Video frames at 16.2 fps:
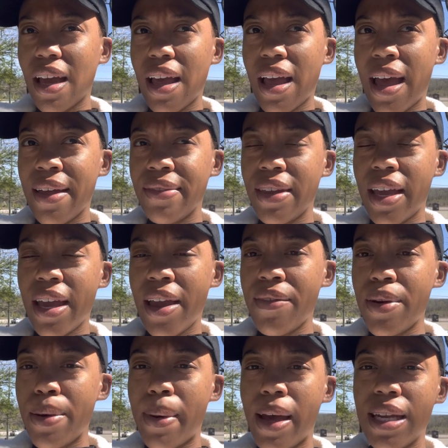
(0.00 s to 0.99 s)
I think
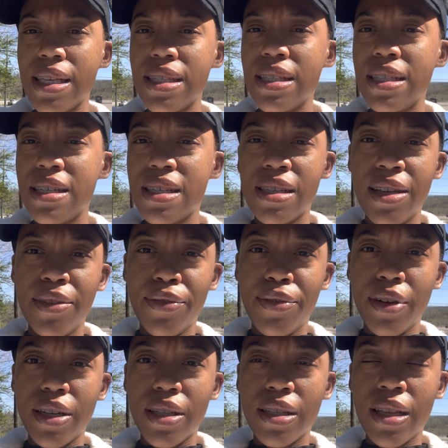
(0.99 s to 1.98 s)
everybody's just
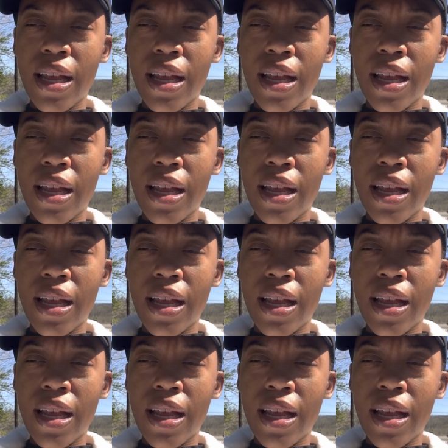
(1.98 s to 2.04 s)
different.